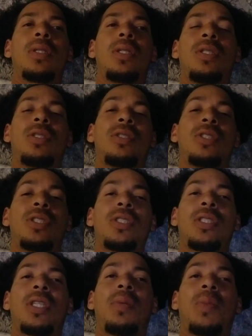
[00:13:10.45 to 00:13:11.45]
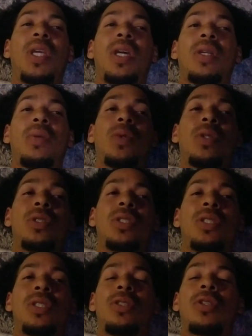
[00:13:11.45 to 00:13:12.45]
And you just getting behind the wheel
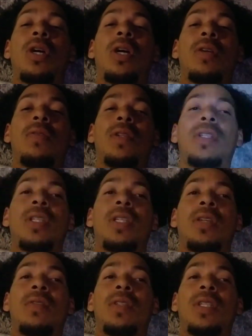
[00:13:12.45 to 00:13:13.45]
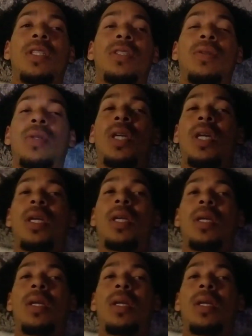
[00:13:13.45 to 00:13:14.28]
just to drive and think everything's okay?